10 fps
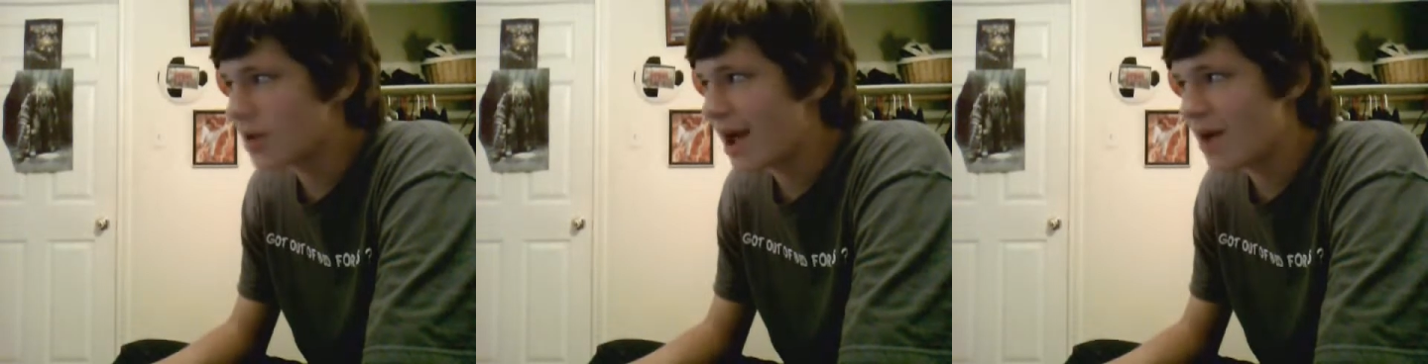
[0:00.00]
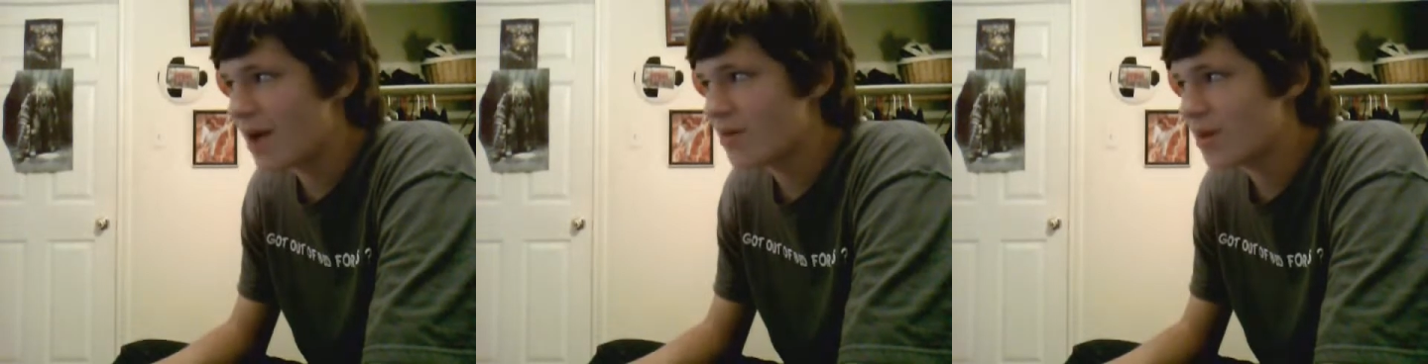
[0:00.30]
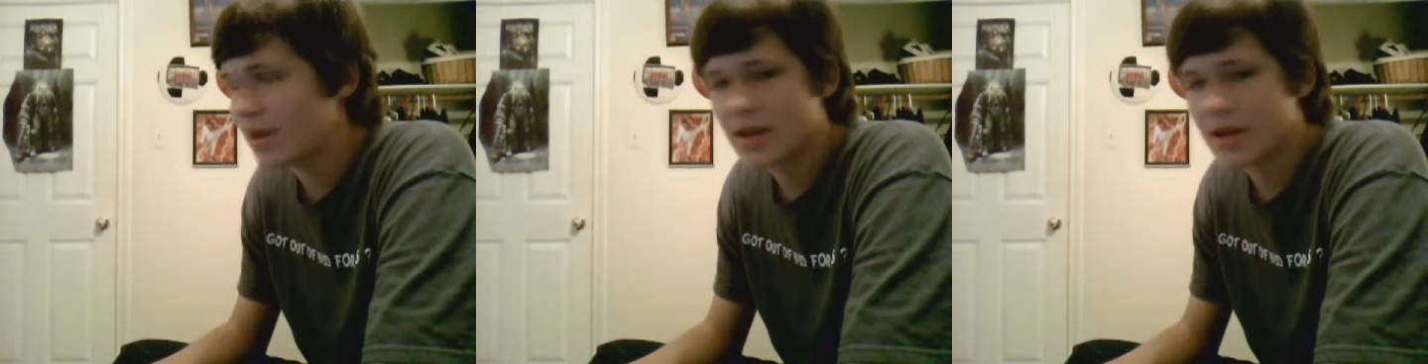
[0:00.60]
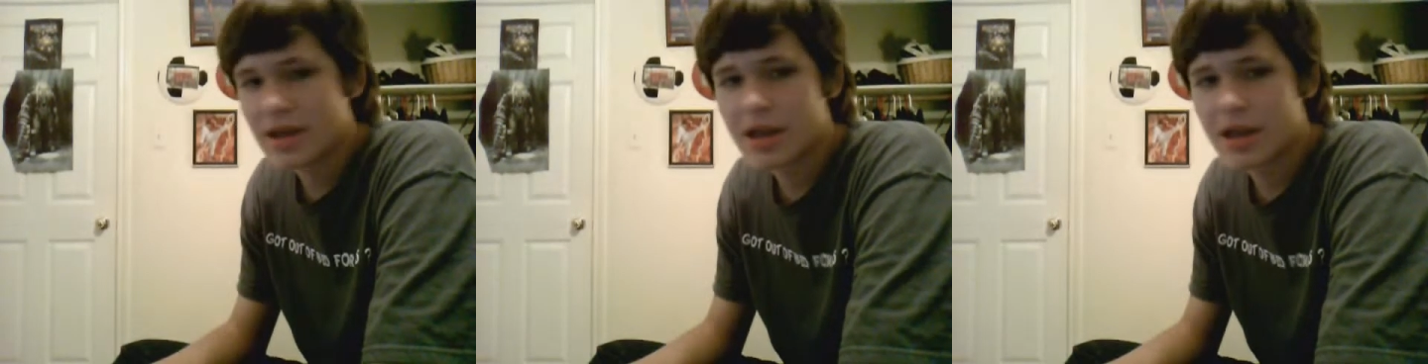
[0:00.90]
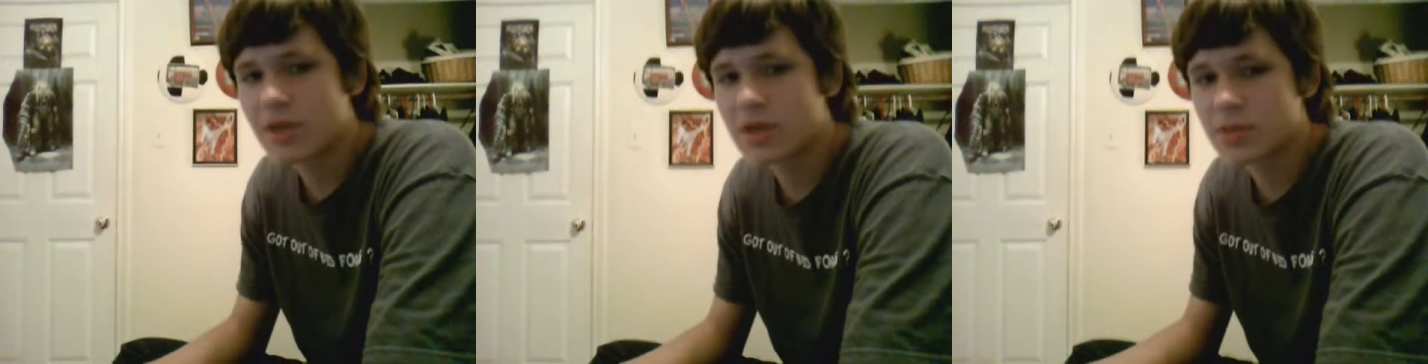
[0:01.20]
so how the
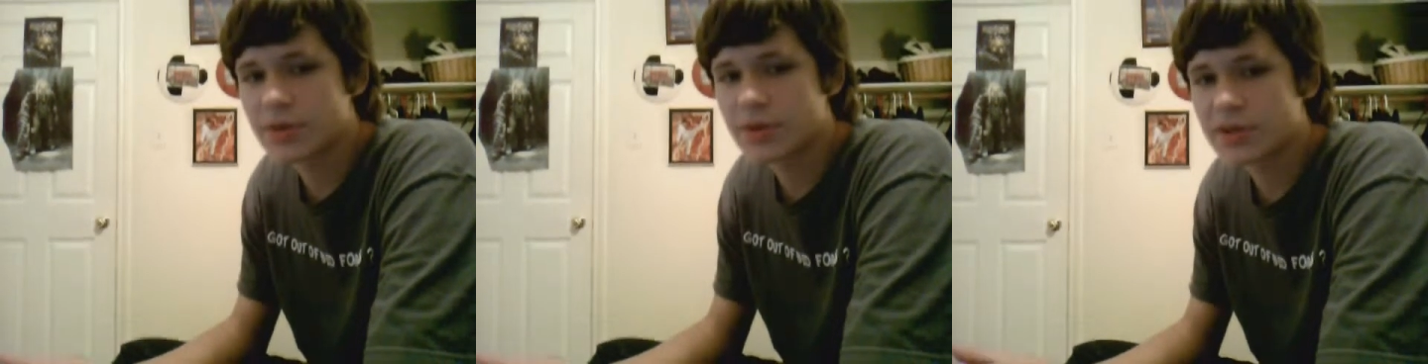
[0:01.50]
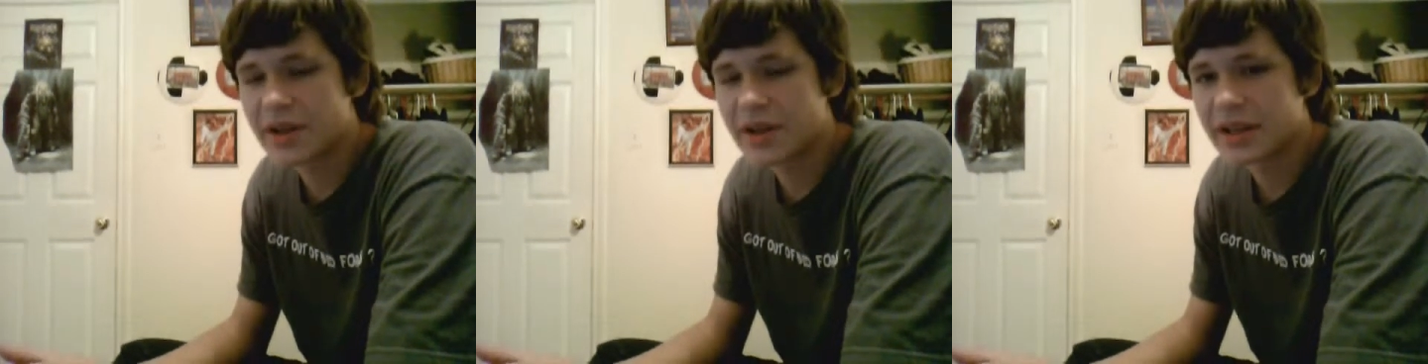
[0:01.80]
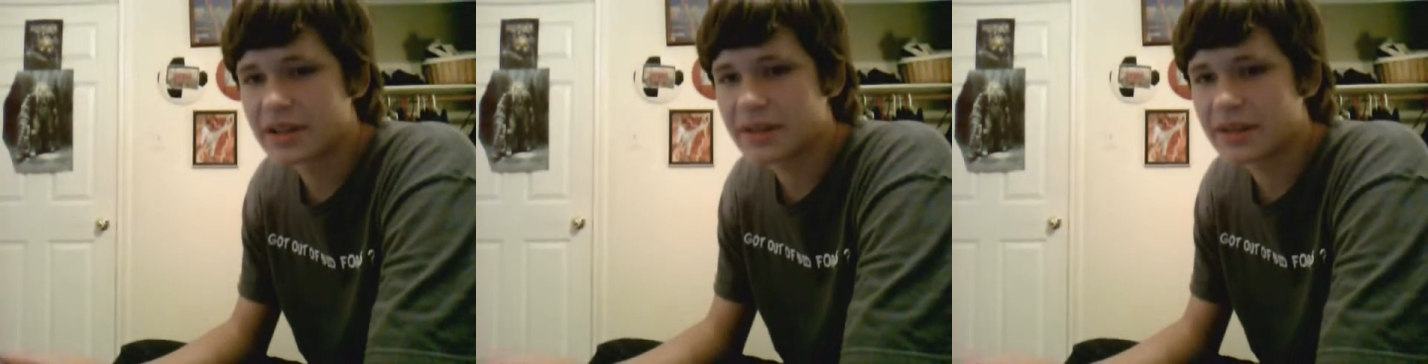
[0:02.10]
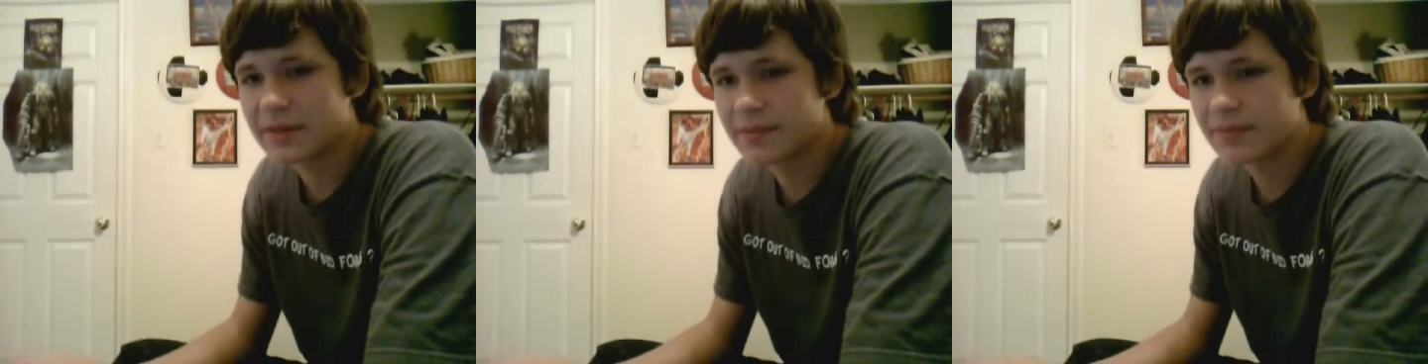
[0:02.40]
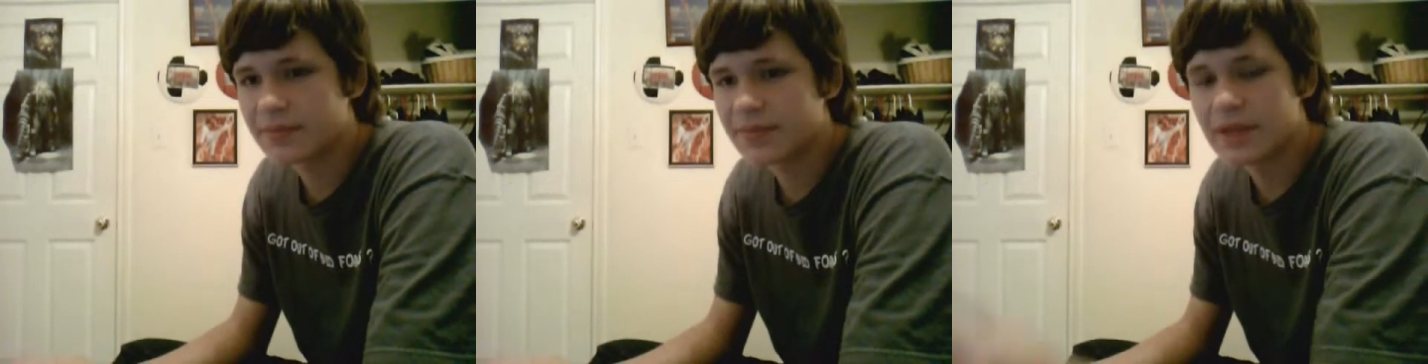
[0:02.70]
hell am I supposed to, like,
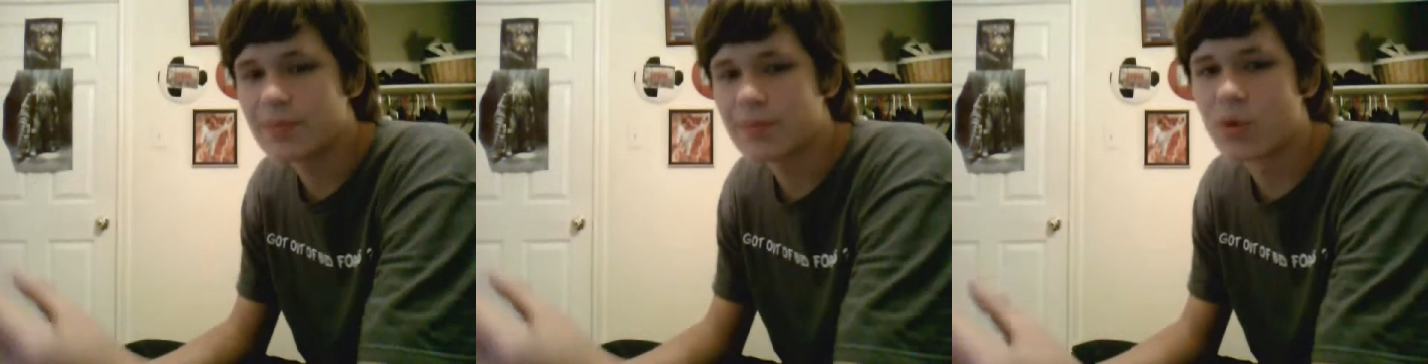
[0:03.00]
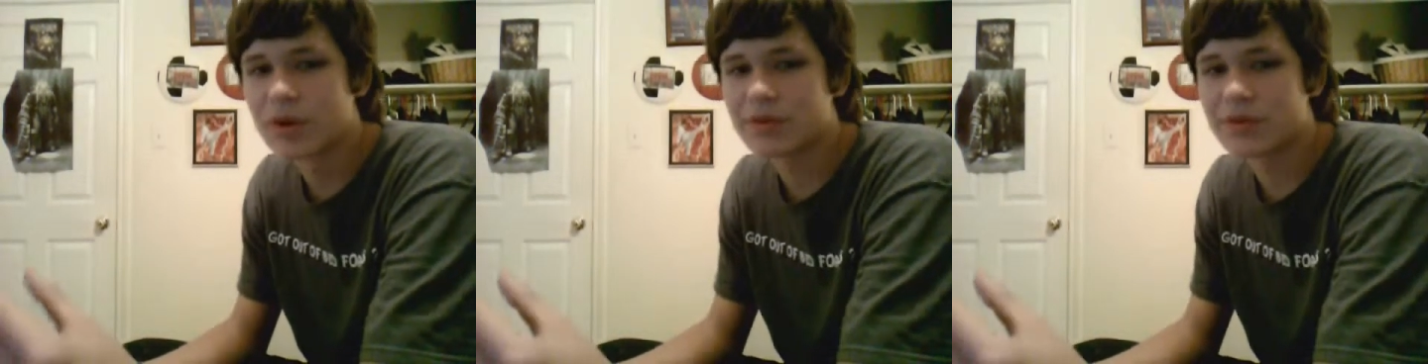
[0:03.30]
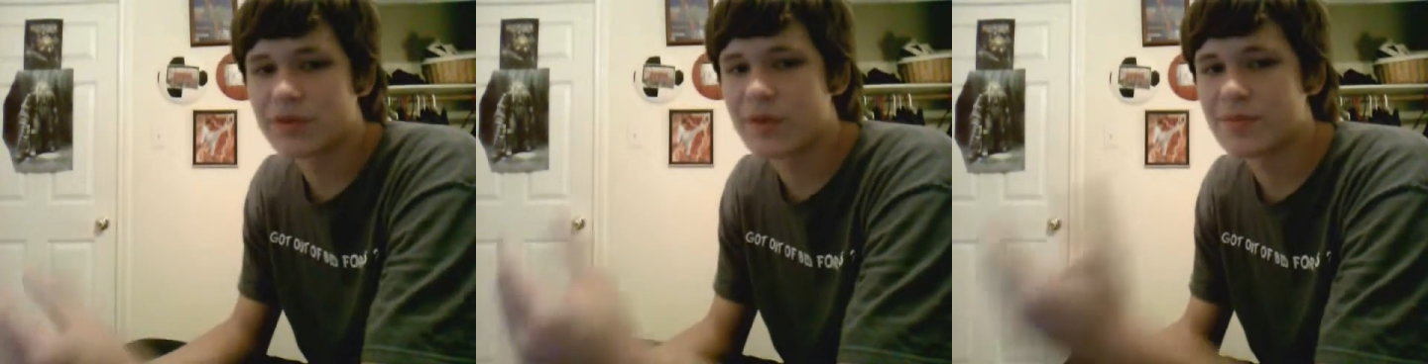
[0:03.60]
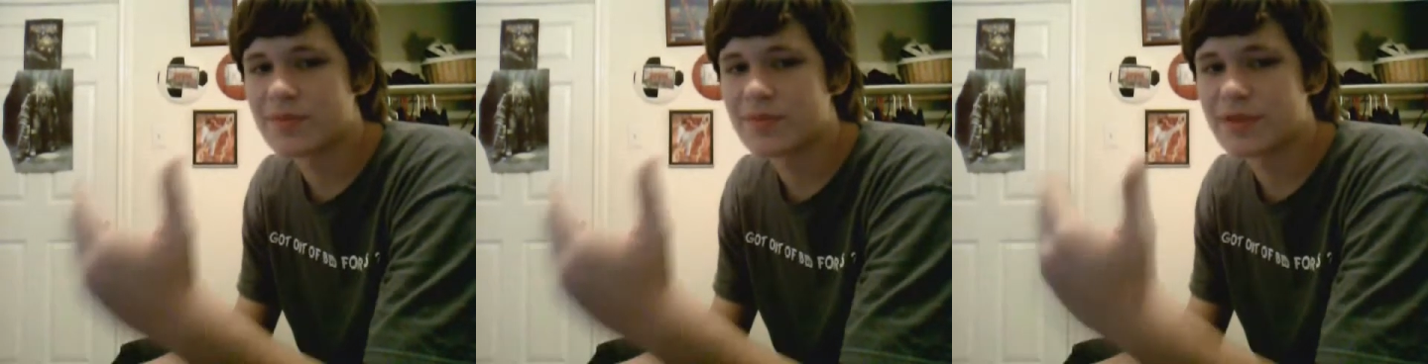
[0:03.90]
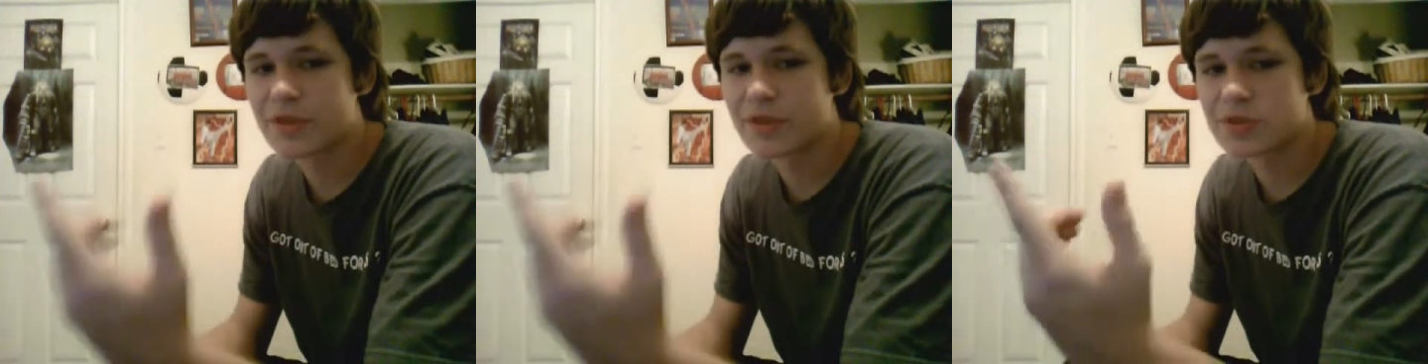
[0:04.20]
import from
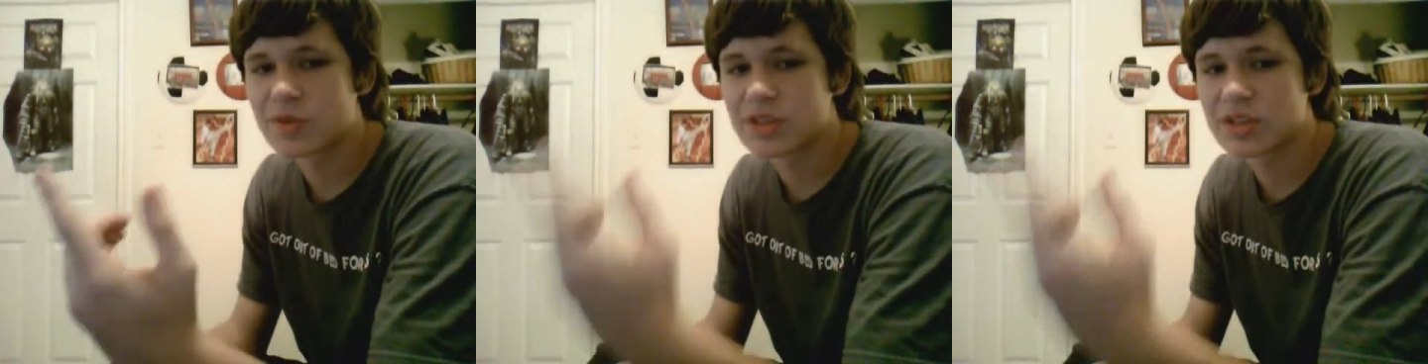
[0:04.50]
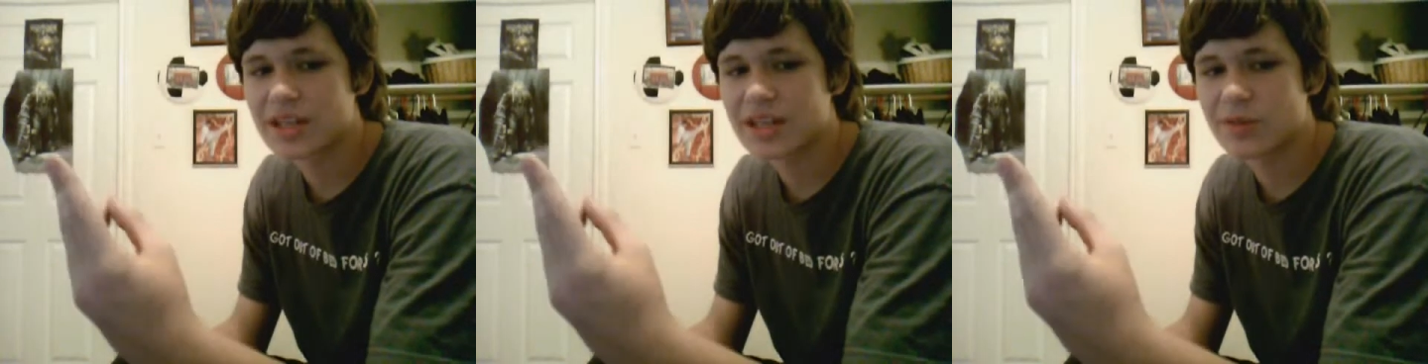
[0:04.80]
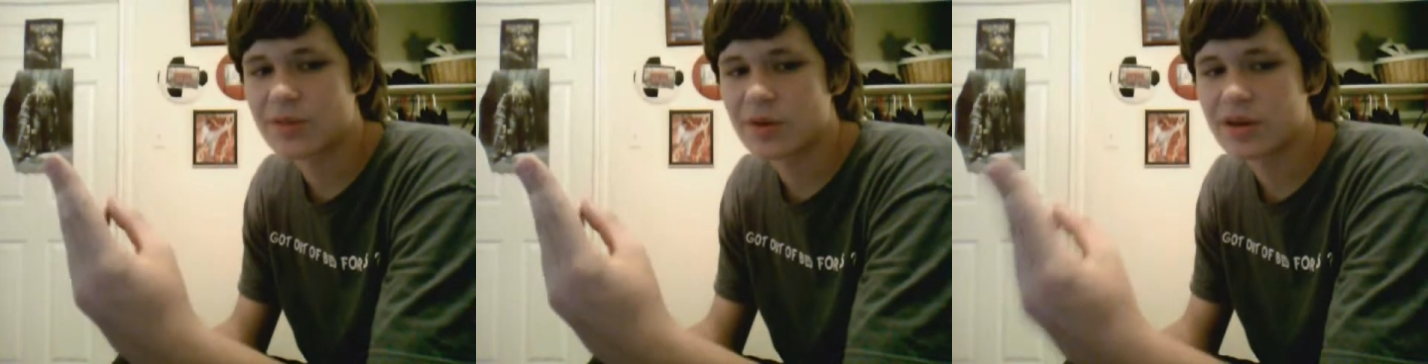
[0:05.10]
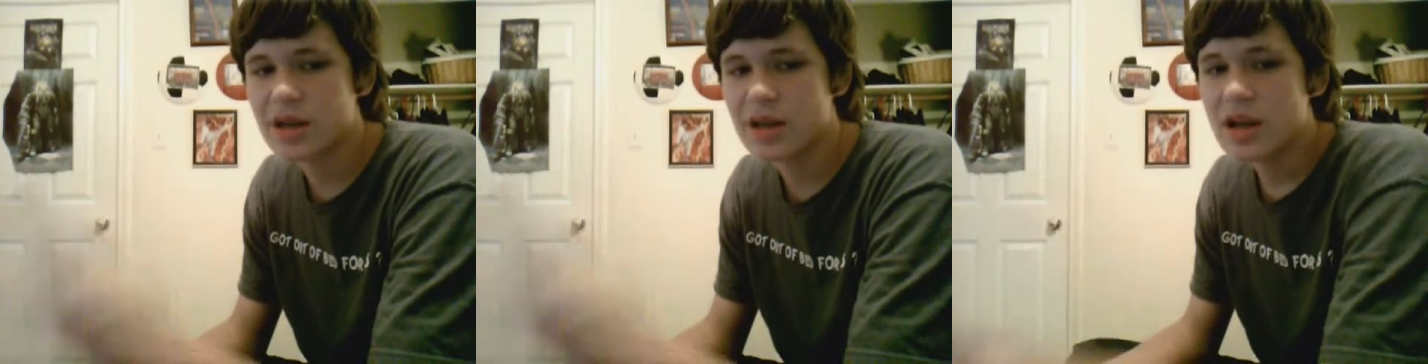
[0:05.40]
the first one to the second one?